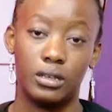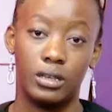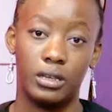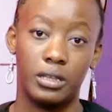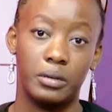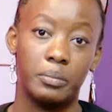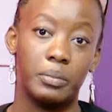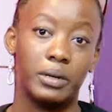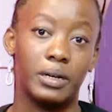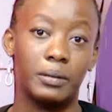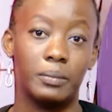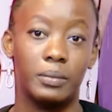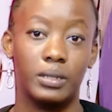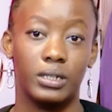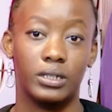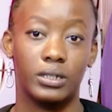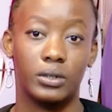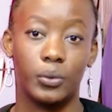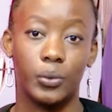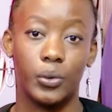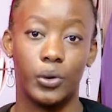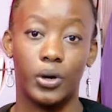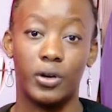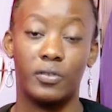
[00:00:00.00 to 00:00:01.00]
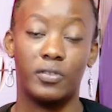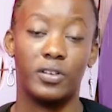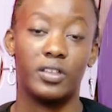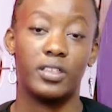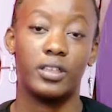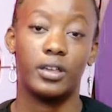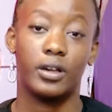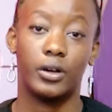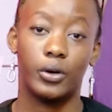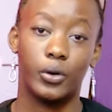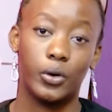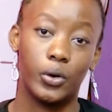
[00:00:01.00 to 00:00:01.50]
in public, wherever
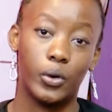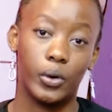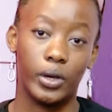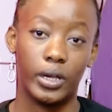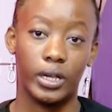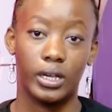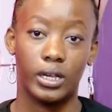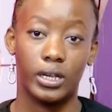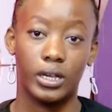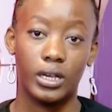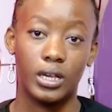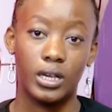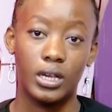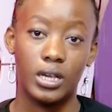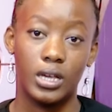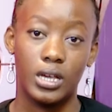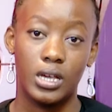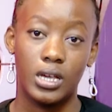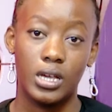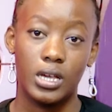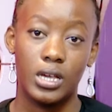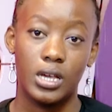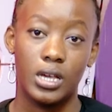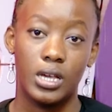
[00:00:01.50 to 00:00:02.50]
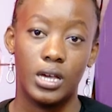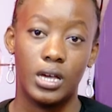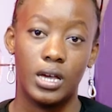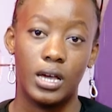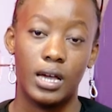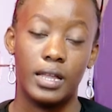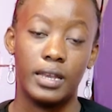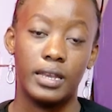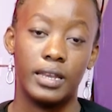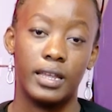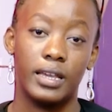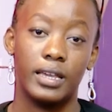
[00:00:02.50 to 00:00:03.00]
they are going.
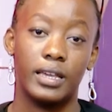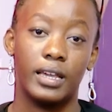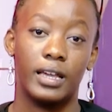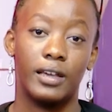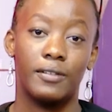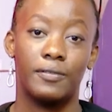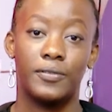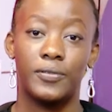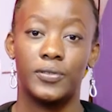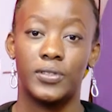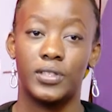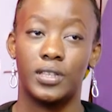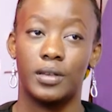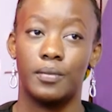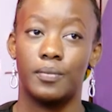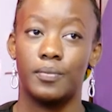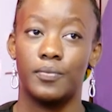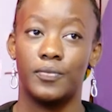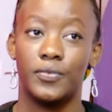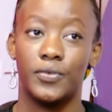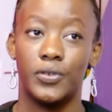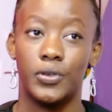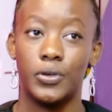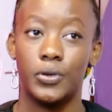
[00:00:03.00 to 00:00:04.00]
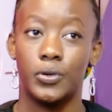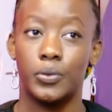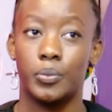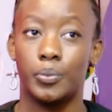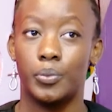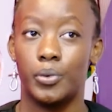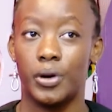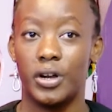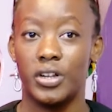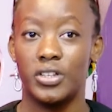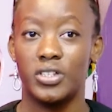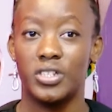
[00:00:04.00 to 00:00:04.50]
And I have some few
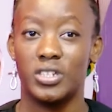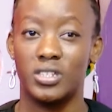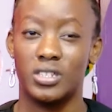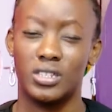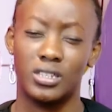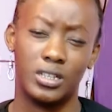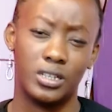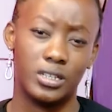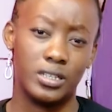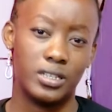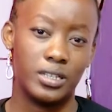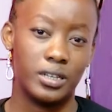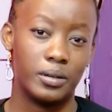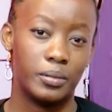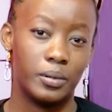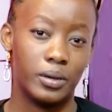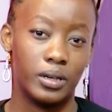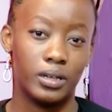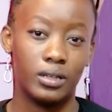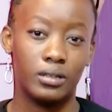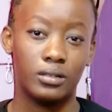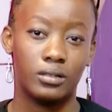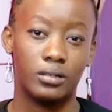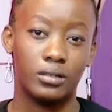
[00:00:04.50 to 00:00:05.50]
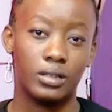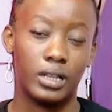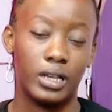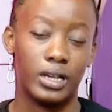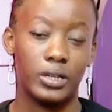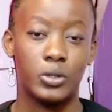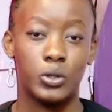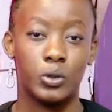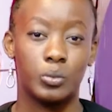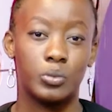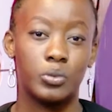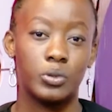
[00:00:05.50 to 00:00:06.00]
branches in Entebbe,
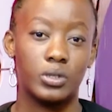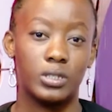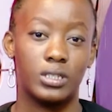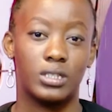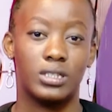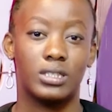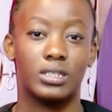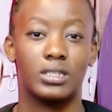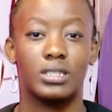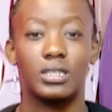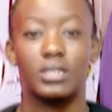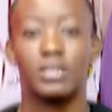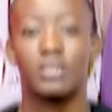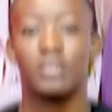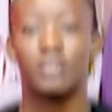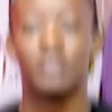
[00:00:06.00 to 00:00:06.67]
like two boutiques that